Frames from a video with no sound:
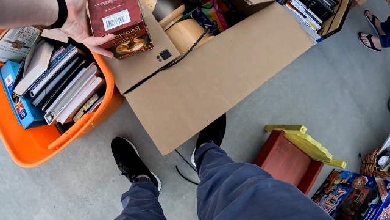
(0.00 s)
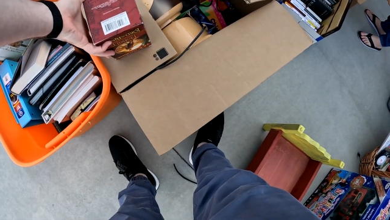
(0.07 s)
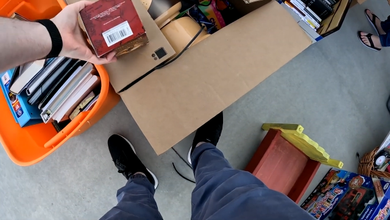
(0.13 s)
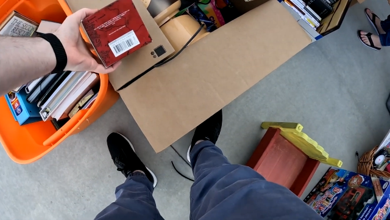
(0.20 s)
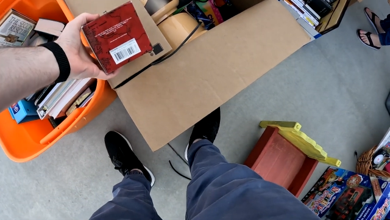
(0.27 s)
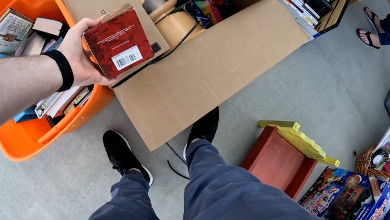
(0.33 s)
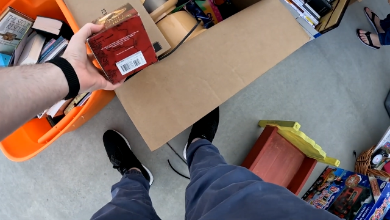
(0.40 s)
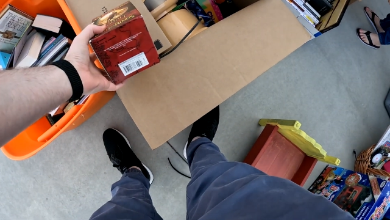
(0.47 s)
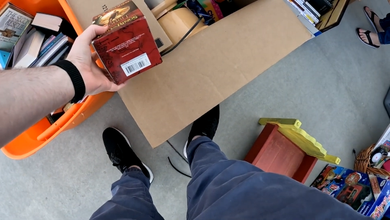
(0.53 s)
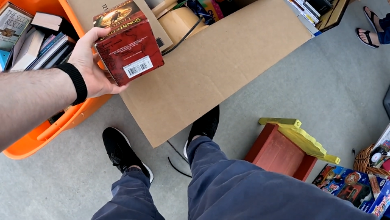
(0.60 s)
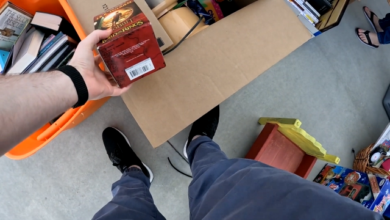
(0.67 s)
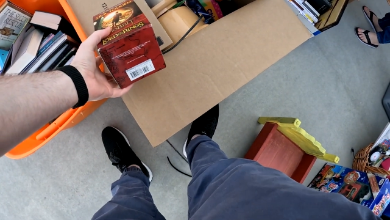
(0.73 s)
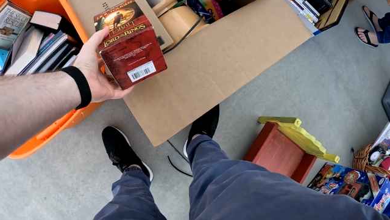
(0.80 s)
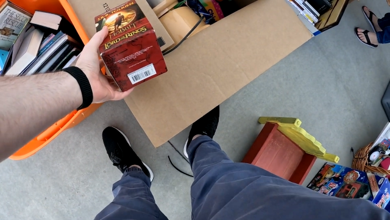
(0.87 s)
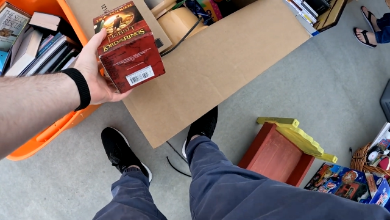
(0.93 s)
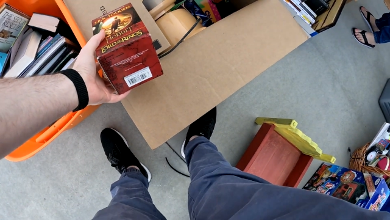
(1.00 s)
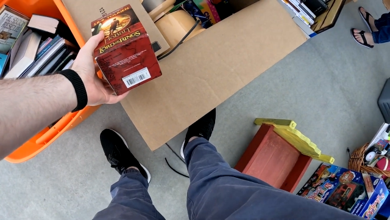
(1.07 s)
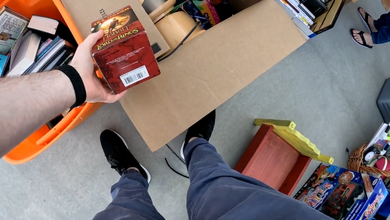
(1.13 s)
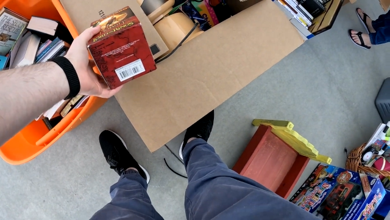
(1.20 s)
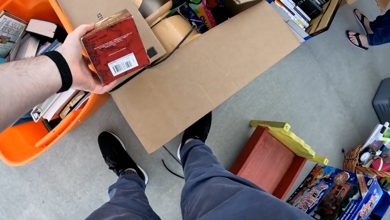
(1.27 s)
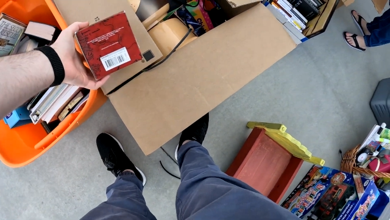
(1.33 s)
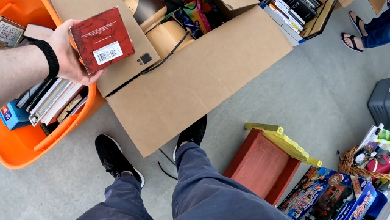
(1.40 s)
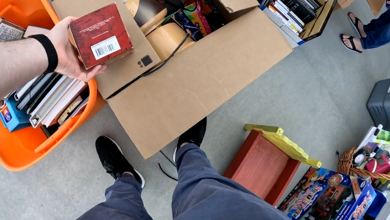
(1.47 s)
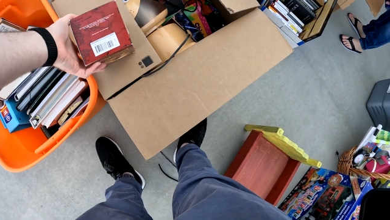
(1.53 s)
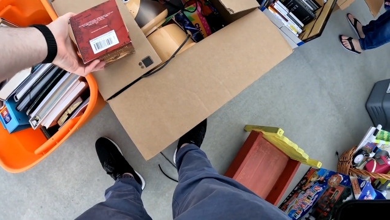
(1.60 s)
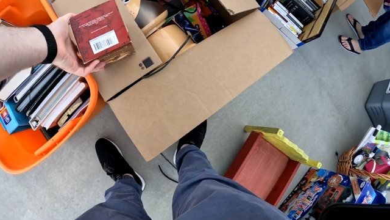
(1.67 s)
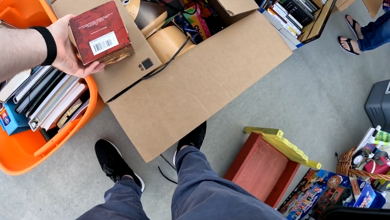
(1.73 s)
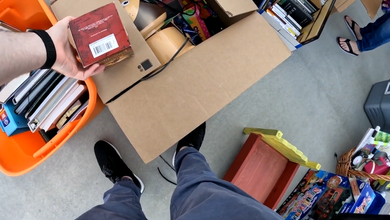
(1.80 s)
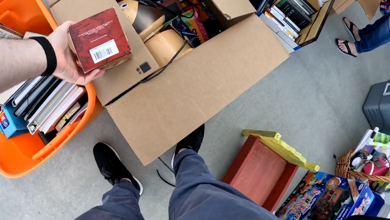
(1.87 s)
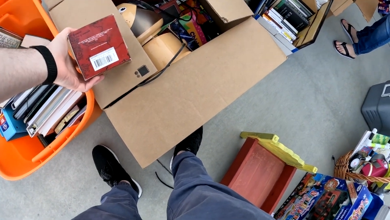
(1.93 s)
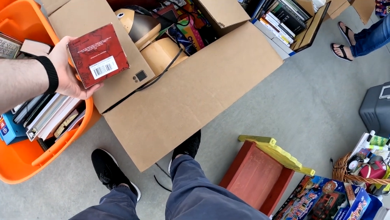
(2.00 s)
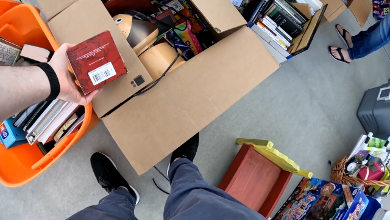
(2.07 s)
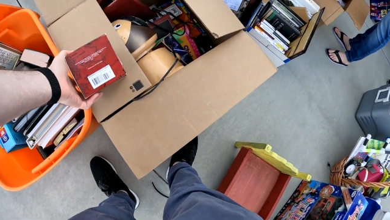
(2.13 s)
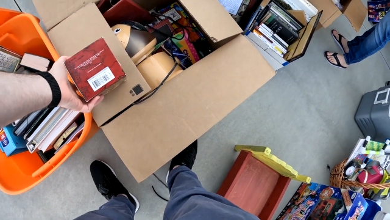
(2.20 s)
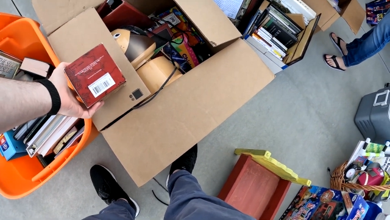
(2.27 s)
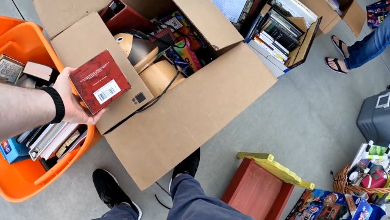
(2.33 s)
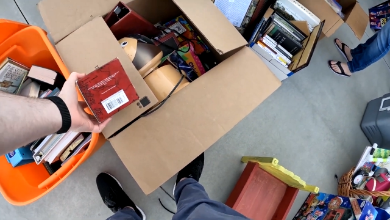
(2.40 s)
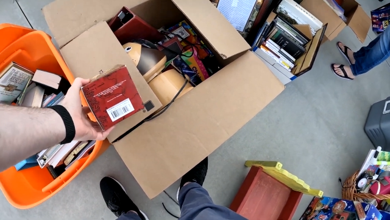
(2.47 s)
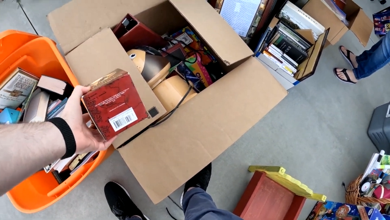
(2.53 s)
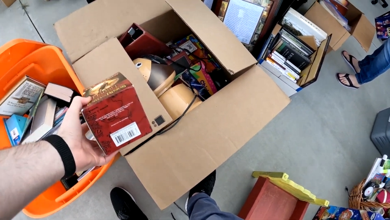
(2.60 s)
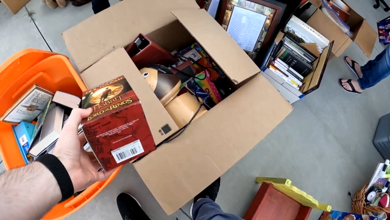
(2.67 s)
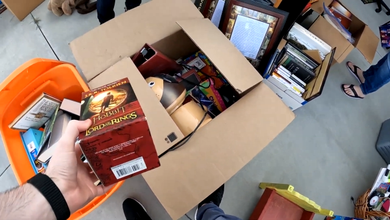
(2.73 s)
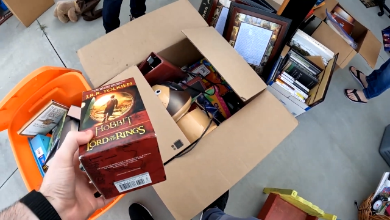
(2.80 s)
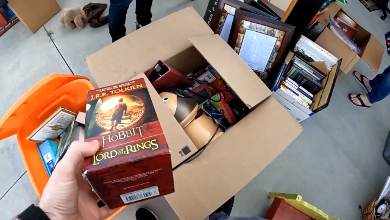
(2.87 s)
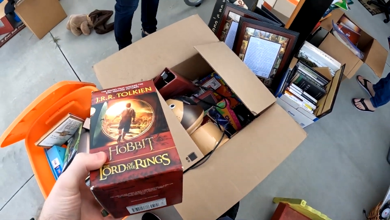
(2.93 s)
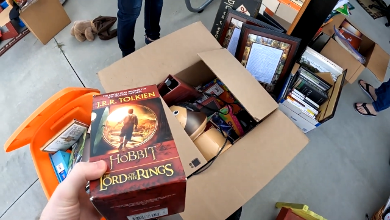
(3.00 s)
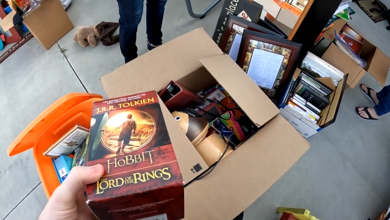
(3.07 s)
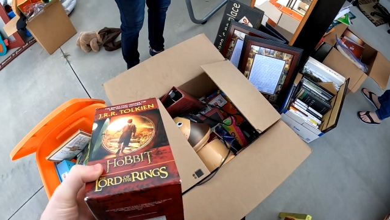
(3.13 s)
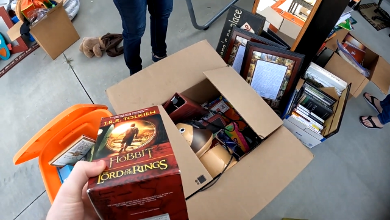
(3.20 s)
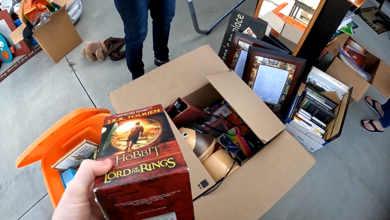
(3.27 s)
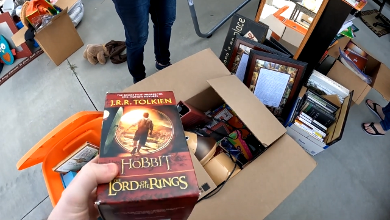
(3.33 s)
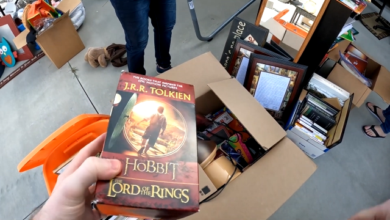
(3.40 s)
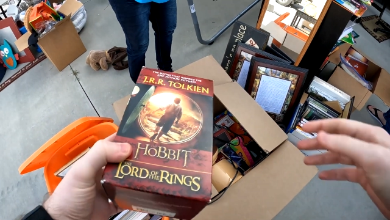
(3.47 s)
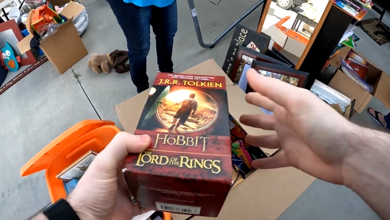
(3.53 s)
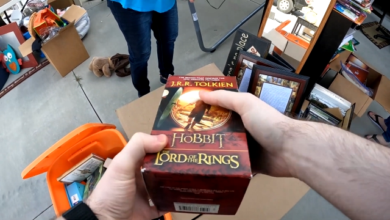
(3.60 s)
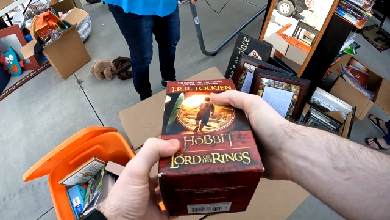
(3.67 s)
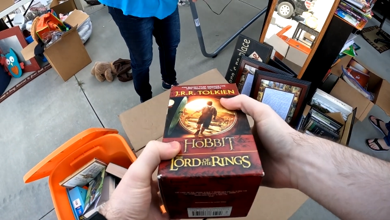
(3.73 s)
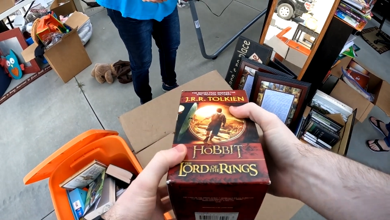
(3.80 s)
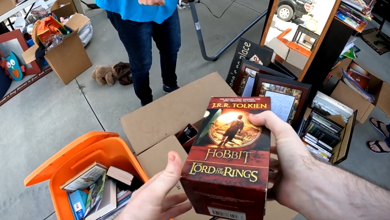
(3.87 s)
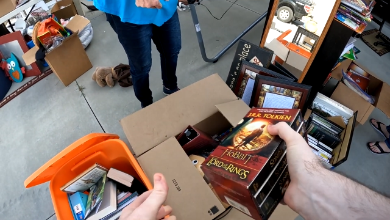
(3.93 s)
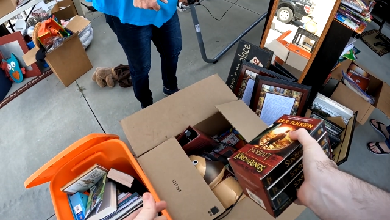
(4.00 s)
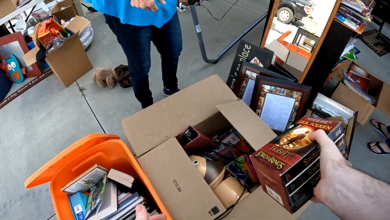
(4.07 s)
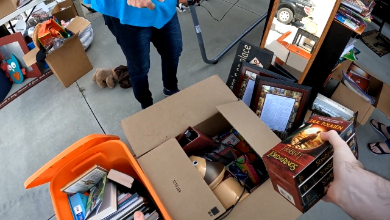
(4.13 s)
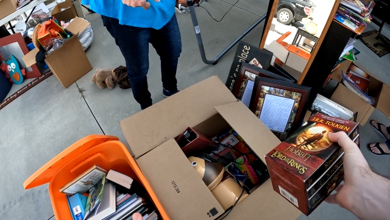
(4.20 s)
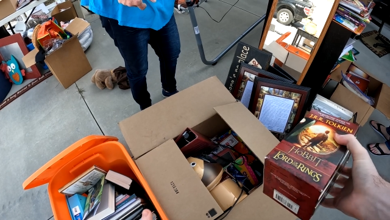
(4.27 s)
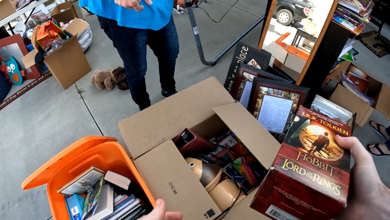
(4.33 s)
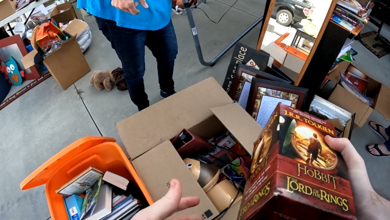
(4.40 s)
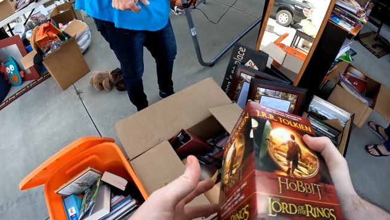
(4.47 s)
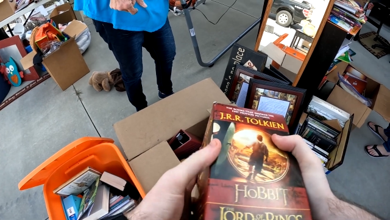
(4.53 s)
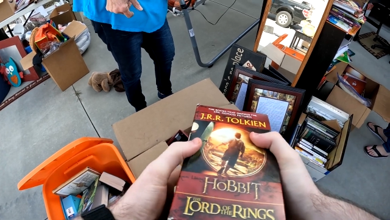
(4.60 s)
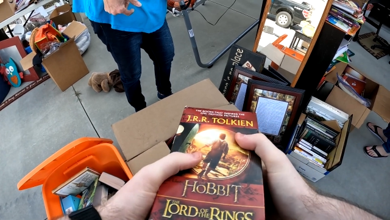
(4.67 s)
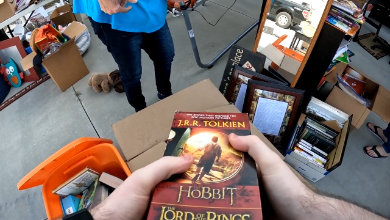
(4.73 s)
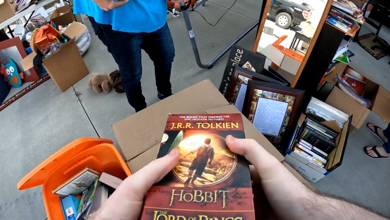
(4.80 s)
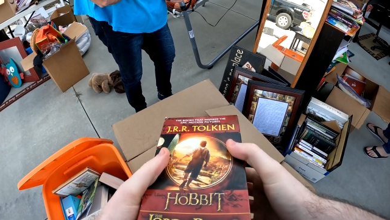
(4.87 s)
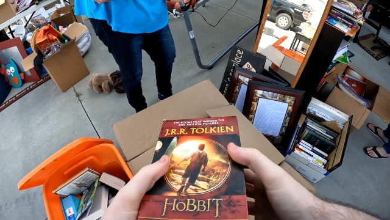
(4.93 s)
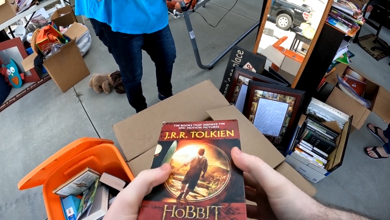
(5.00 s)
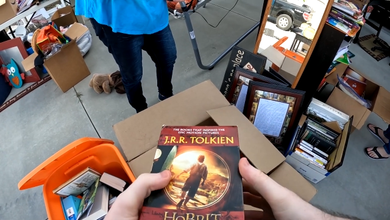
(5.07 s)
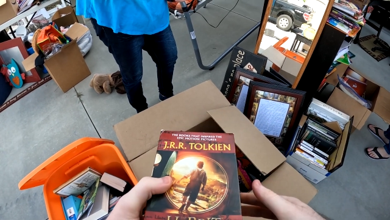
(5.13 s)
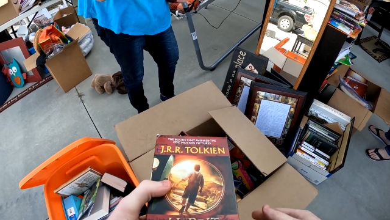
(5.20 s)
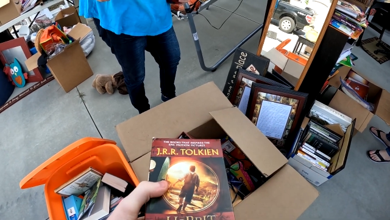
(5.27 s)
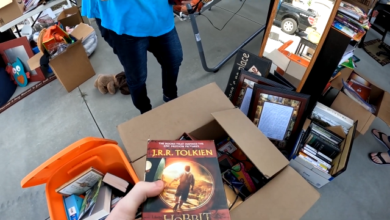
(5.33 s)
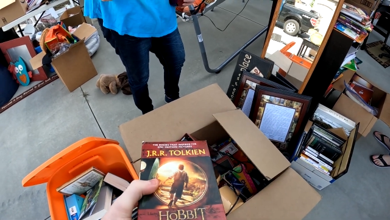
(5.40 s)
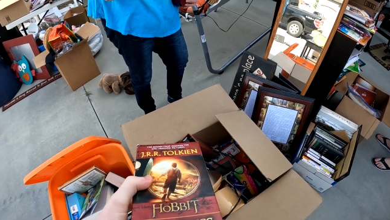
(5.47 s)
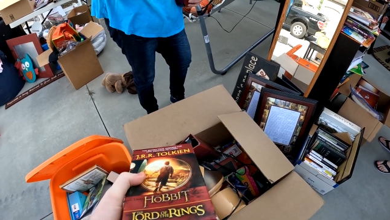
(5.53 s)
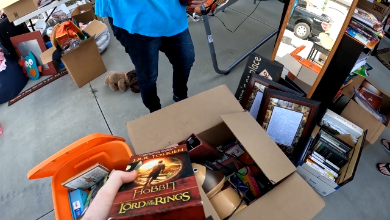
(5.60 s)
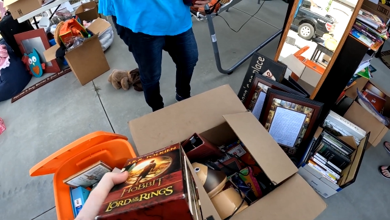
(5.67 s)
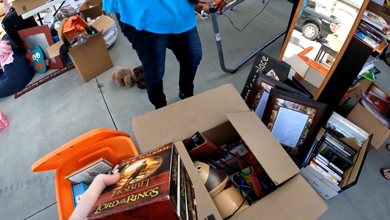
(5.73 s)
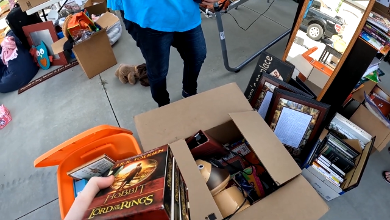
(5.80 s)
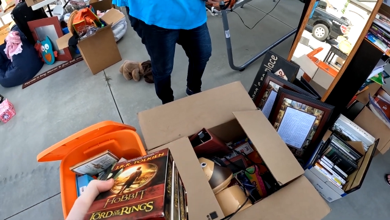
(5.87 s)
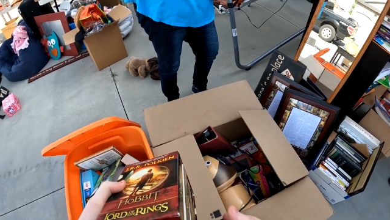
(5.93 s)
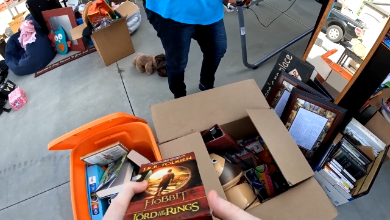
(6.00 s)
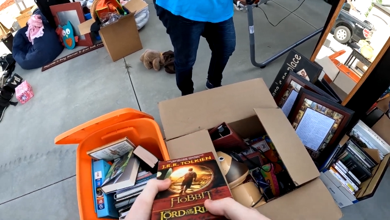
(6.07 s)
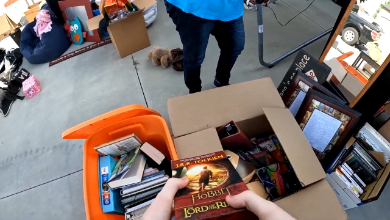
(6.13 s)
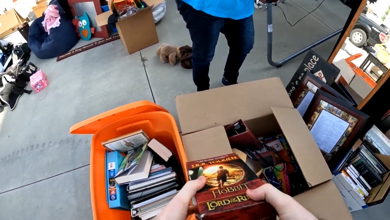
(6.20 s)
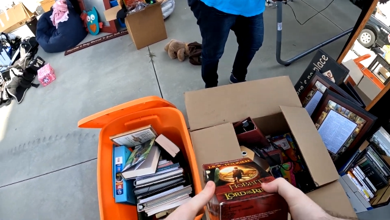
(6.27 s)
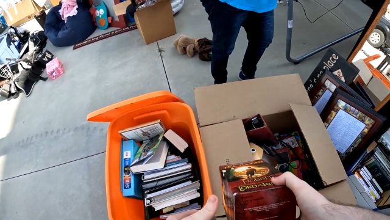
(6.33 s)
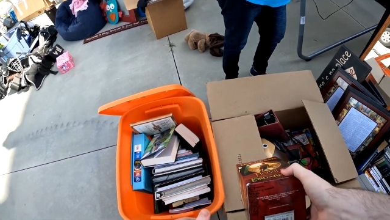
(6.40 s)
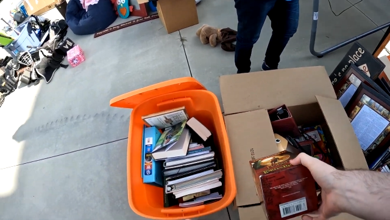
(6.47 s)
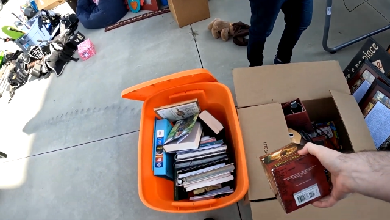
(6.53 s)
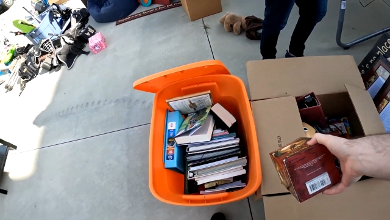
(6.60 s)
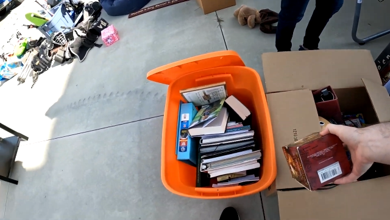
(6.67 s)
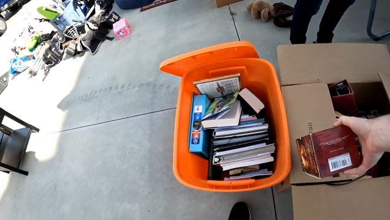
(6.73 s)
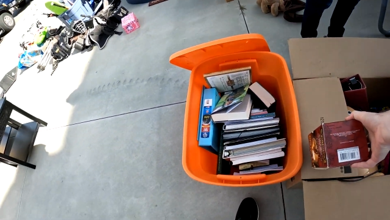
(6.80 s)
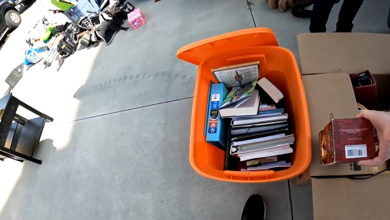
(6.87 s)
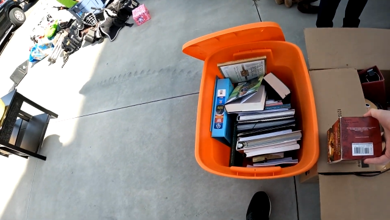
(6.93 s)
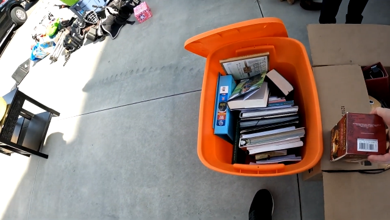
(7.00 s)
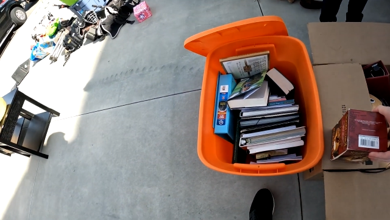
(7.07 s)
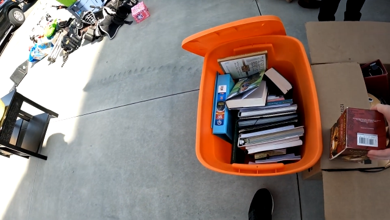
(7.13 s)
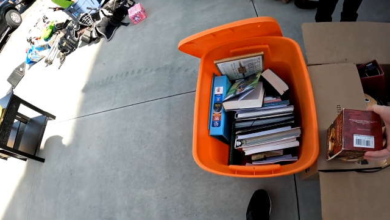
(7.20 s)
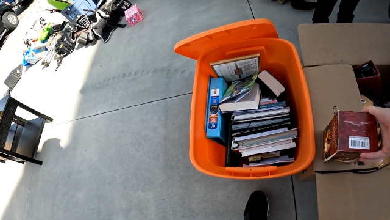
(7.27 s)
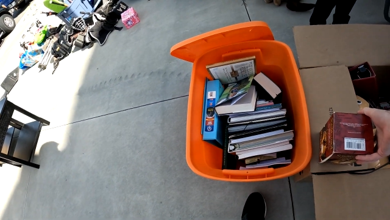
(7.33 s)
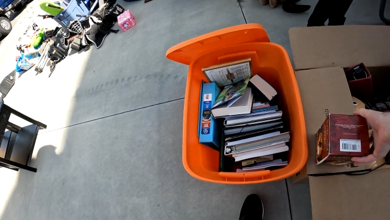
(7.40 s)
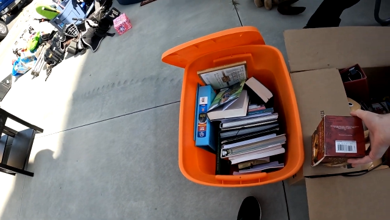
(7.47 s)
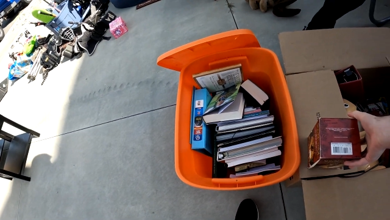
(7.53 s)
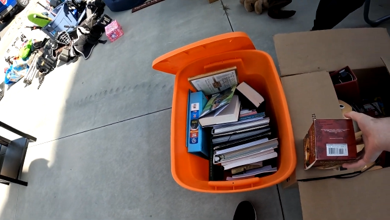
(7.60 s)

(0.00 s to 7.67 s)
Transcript: [unreadable: no face in view]